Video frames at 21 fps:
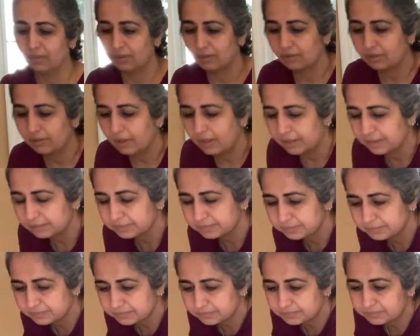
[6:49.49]
Okay,
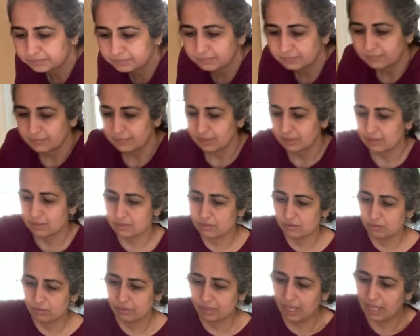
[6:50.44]

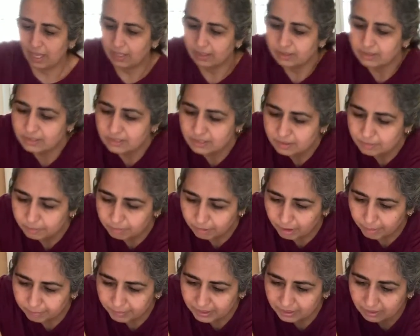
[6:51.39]
so that's
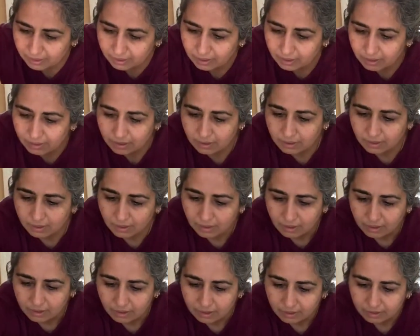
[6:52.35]
prepping
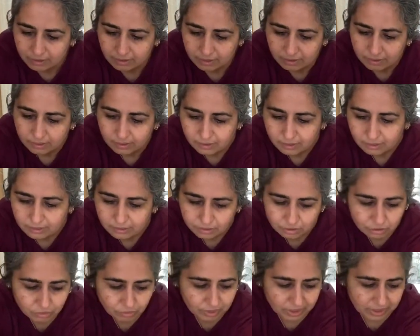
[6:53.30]
the
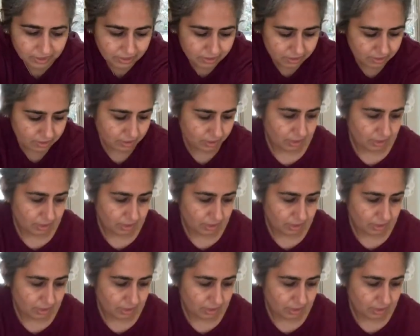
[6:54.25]
greens.